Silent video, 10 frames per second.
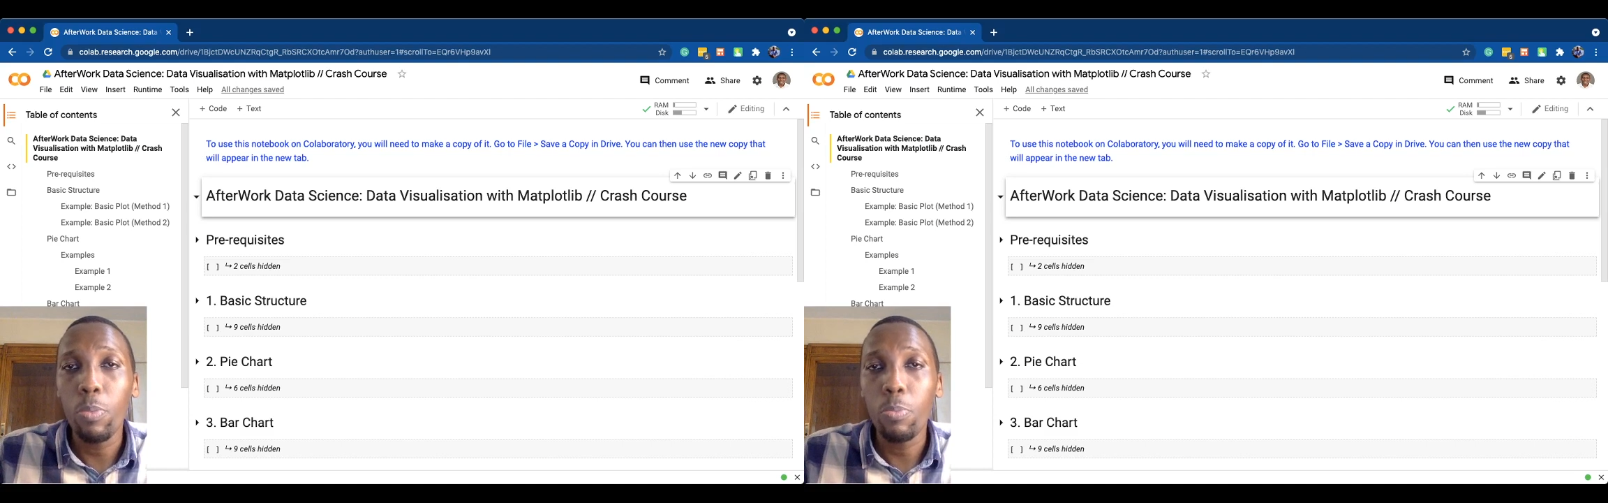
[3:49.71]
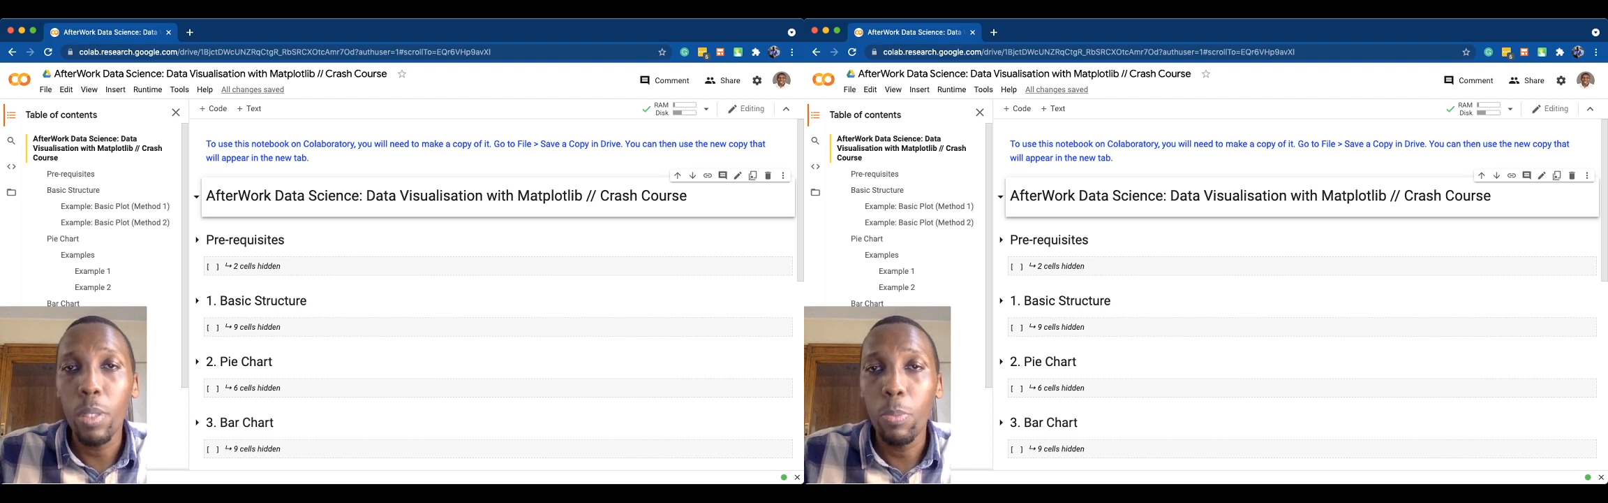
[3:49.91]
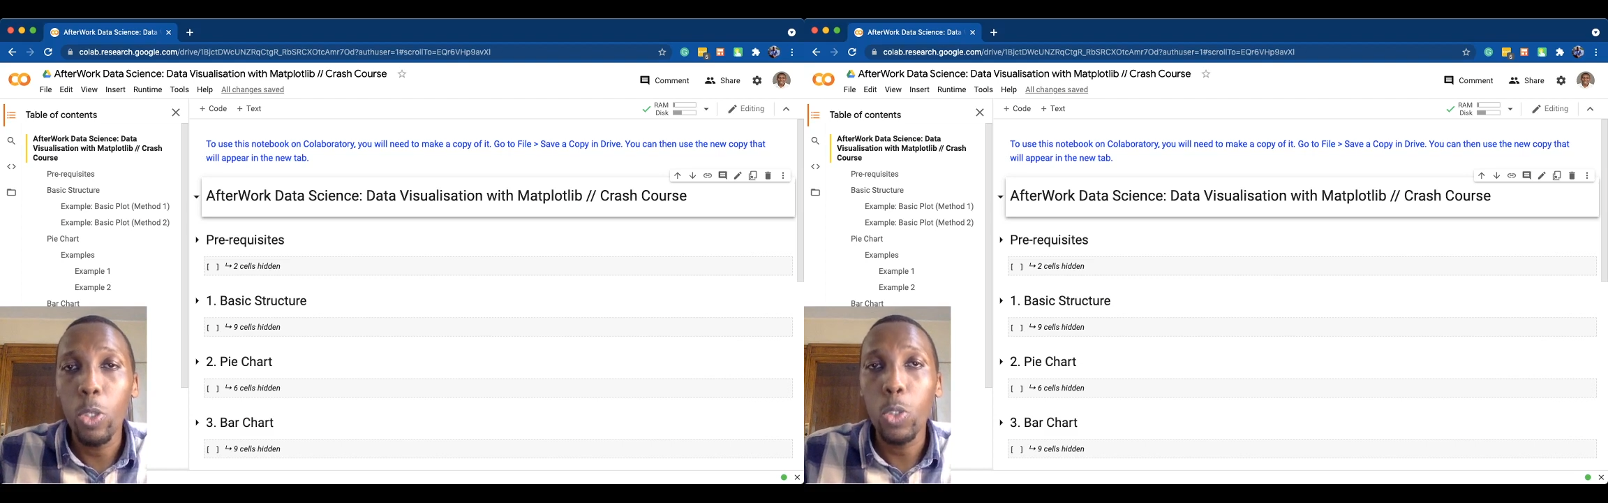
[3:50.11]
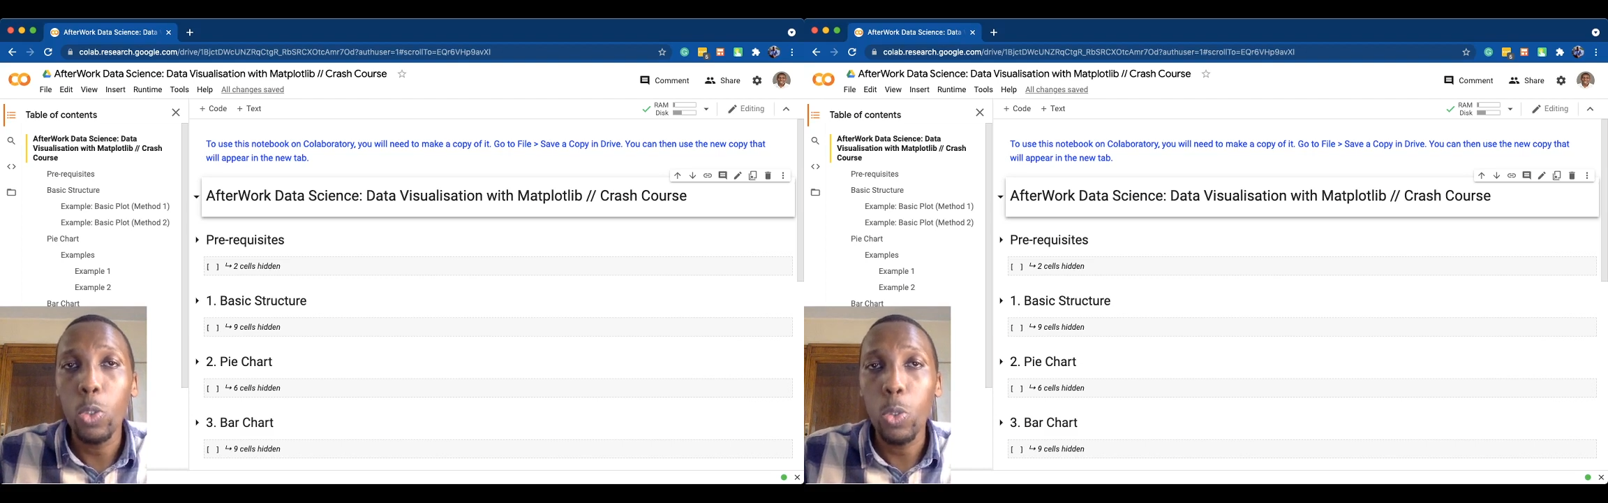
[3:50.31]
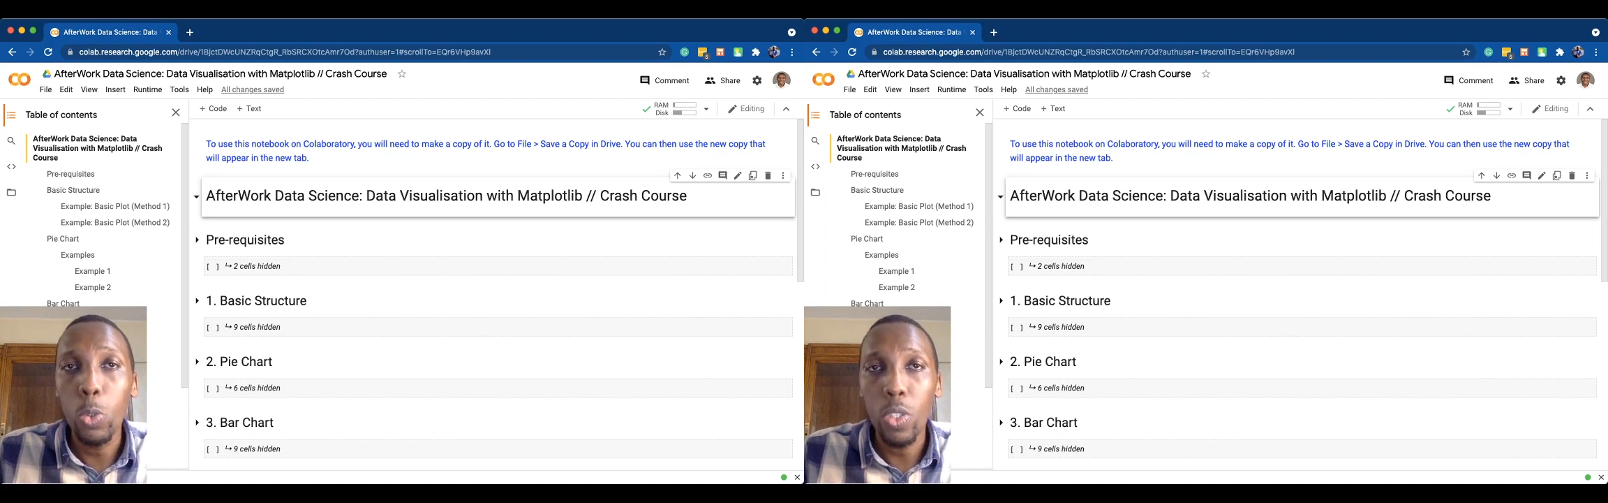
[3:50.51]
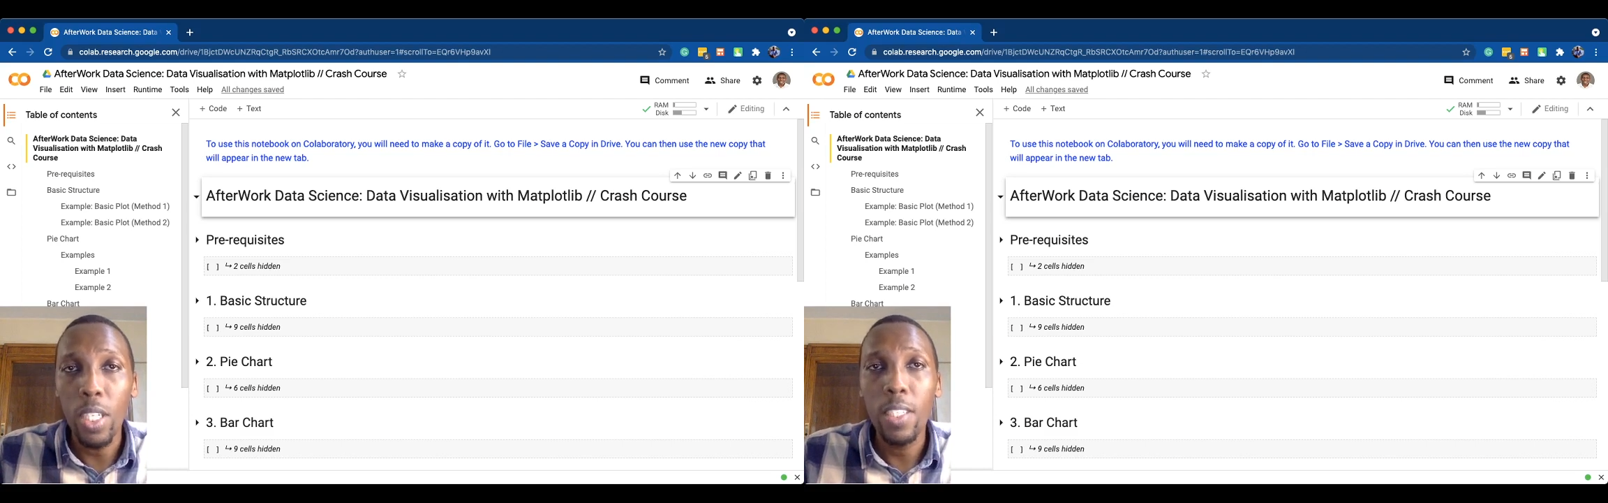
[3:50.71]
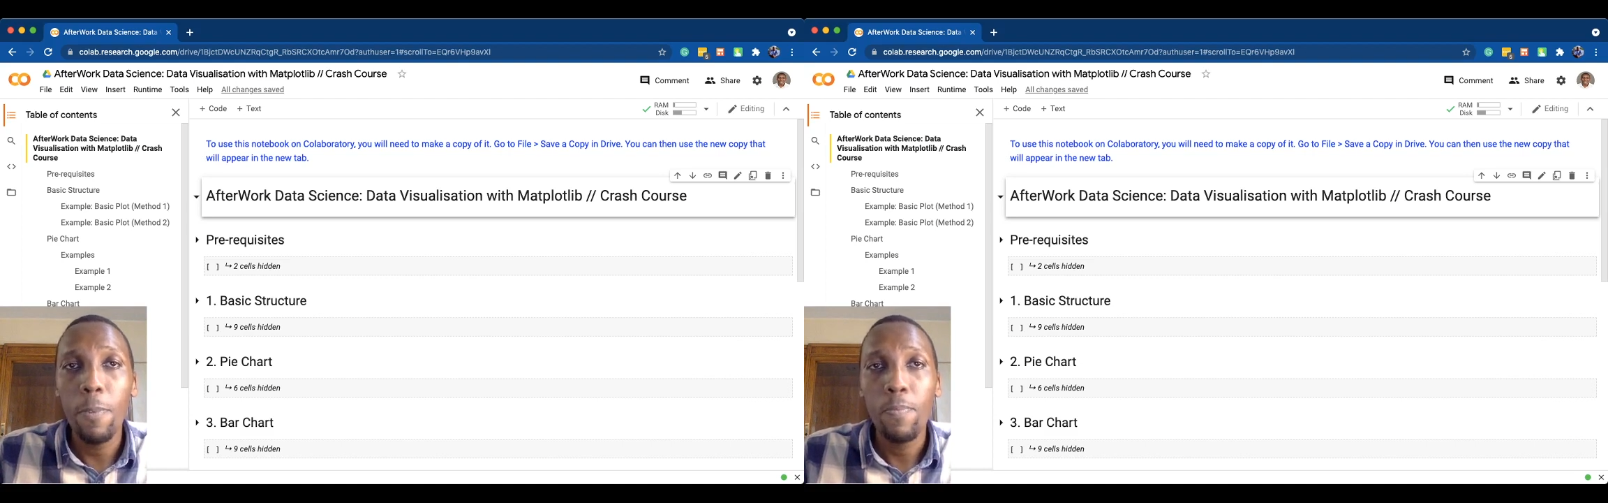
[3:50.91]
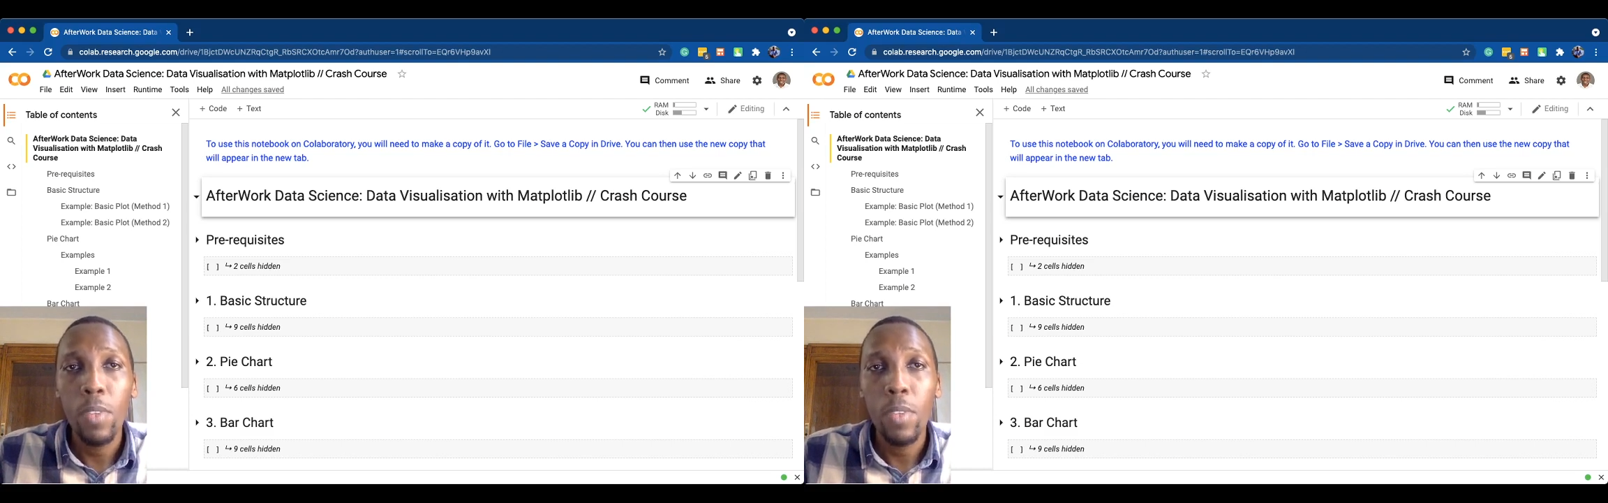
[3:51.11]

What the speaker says: people to use it